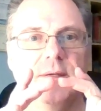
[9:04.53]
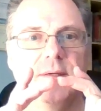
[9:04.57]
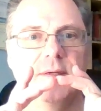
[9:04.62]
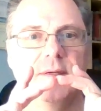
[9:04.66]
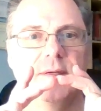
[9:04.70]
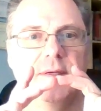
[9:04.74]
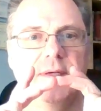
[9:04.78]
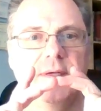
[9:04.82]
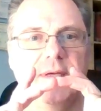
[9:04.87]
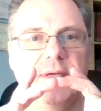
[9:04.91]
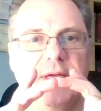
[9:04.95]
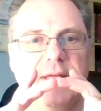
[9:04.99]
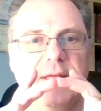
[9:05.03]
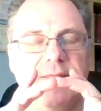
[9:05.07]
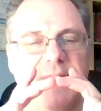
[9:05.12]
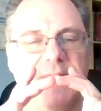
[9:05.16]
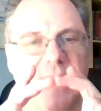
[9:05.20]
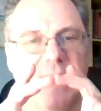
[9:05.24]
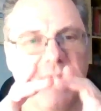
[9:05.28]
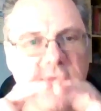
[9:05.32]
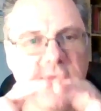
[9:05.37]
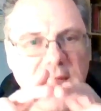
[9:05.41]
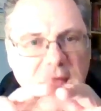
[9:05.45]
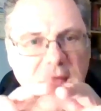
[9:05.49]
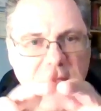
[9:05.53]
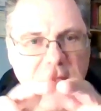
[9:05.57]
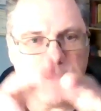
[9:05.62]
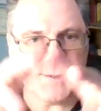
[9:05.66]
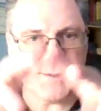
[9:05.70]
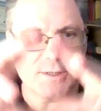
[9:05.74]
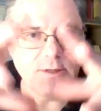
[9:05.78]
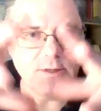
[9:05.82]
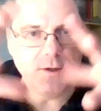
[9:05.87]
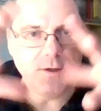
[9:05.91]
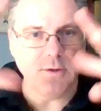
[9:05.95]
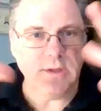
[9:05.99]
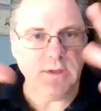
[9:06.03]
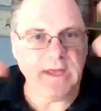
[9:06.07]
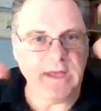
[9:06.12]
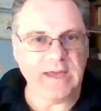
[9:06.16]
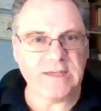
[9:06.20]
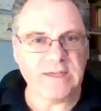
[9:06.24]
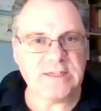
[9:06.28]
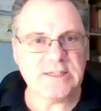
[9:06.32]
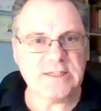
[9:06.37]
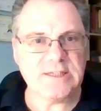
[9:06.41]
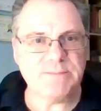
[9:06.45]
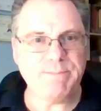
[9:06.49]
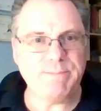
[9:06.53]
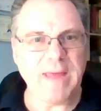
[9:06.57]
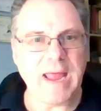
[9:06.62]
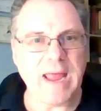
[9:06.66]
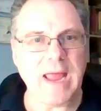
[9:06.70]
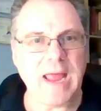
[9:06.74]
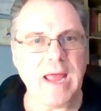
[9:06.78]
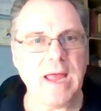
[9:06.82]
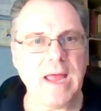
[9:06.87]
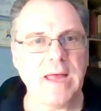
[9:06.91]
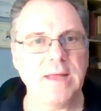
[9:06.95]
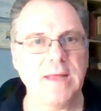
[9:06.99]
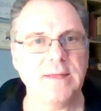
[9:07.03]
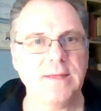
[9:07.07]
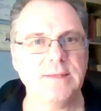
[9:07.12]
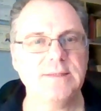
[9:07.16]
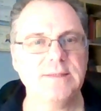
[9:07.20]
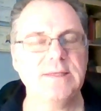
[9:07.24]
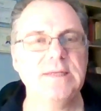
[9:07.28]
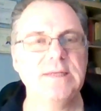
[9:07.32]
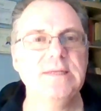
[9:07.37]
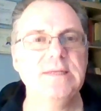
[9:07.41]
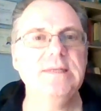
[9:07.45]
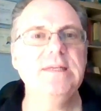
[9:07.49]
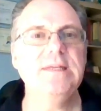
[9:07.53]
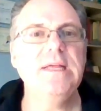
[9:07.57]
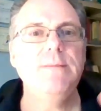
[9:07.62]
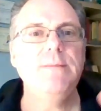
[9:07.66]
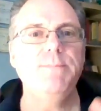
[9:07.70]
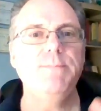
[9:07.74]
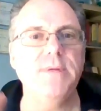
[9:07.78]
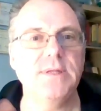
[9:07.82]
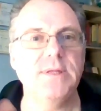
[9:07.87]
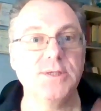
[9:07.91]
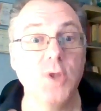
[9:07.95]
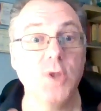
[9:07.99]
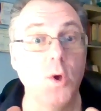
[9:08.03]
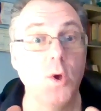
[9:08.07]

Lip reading: And then it absolutely expands and deepens.